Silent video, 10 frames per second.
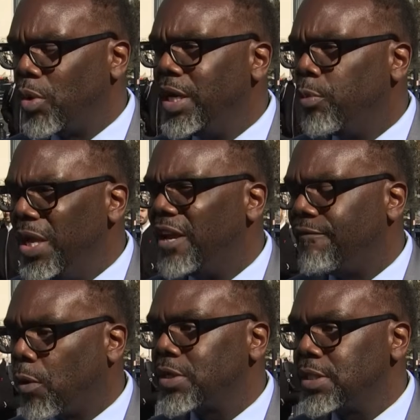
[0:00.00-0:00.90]
really
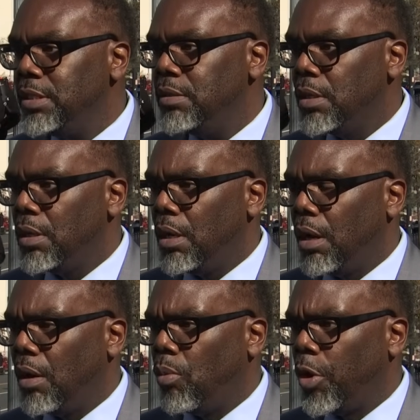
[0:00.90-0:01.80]
reinforcing
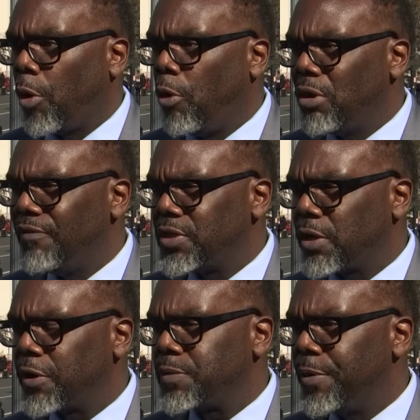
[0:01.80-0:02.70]
uh, what all of us
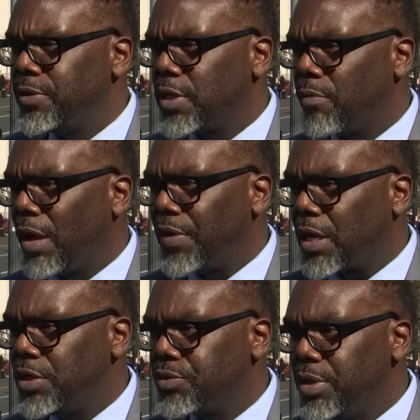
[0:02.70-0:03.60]
are experiencing around the
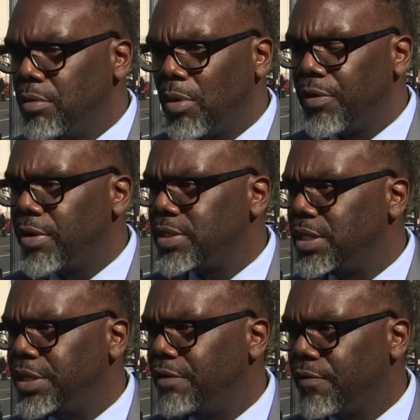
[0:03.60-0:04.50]
country, whether it's
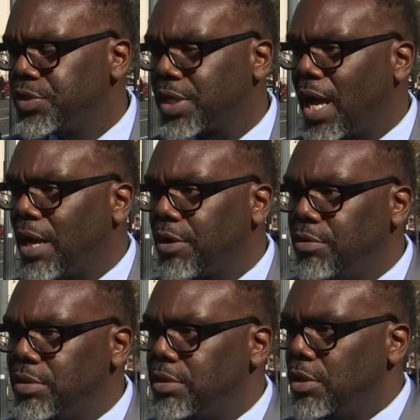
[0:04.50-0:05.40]
in Denver, Chicago,
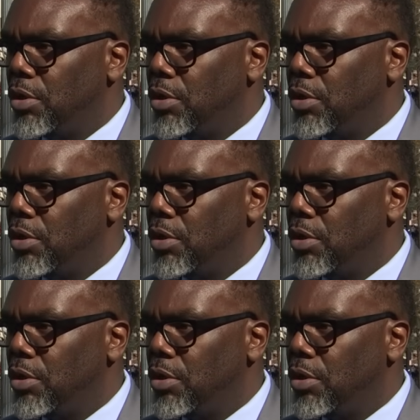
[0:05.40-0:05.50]
and,